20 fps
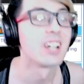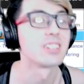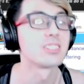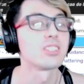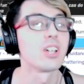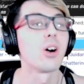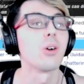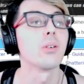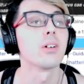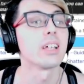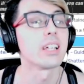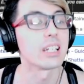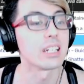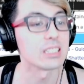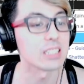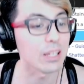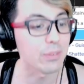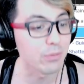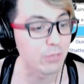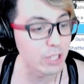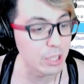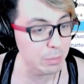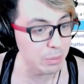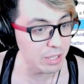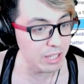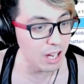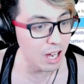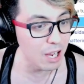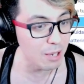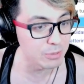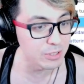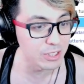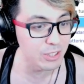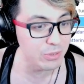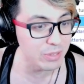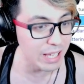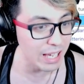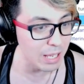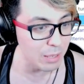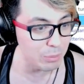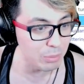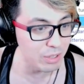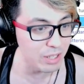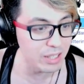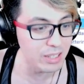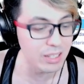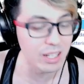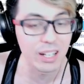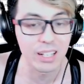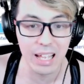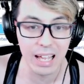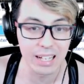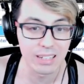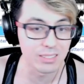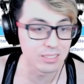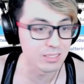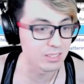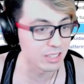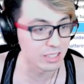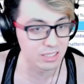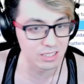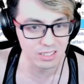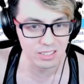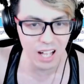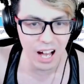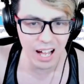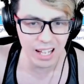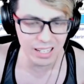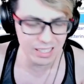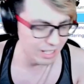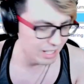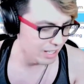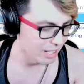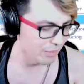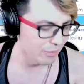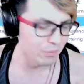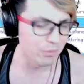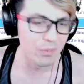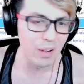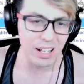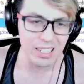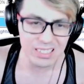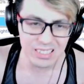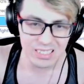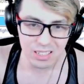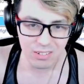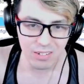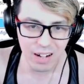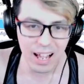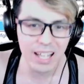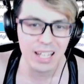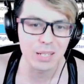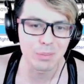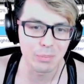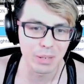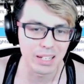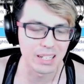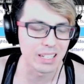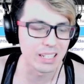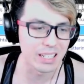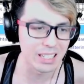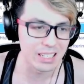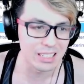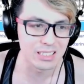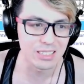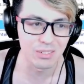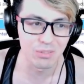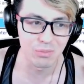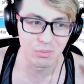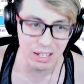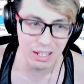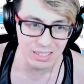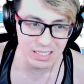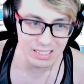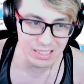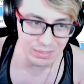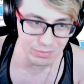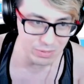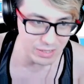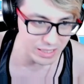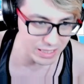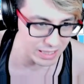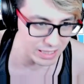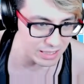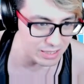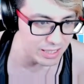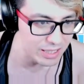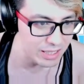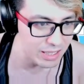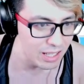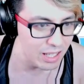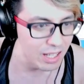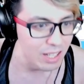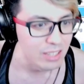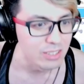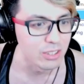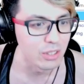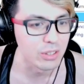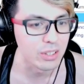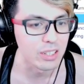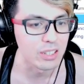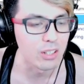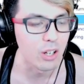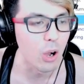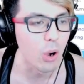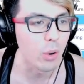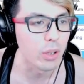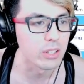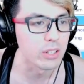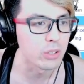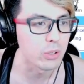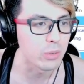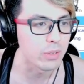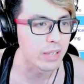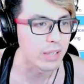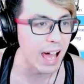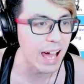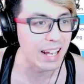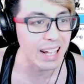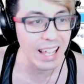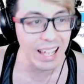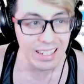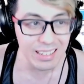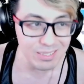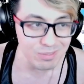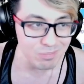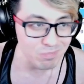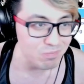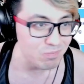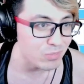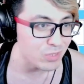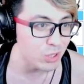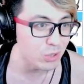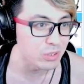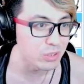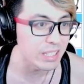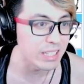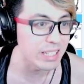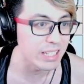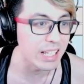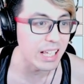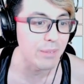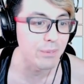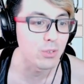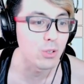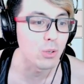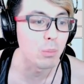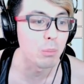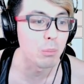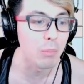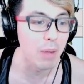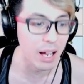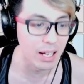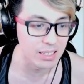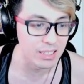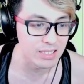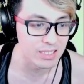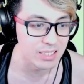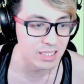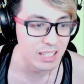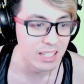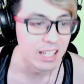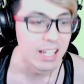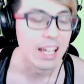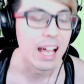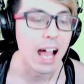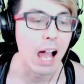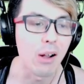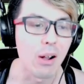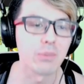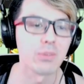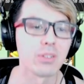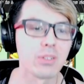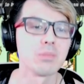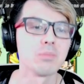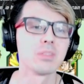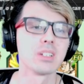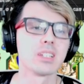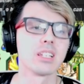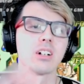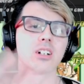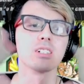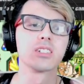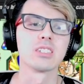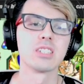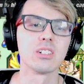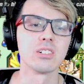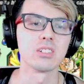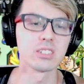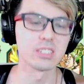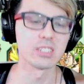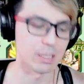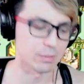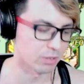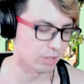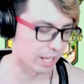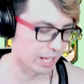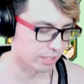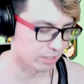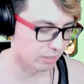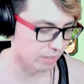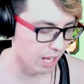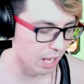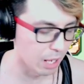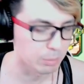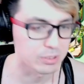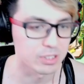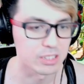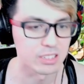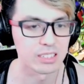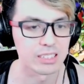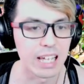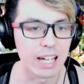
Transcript: So it is a free-to-play option you can bring. Again, it's not fun to grind, but it is relatively easy, so you can go and do that and use it if you must. However, there are still several other options.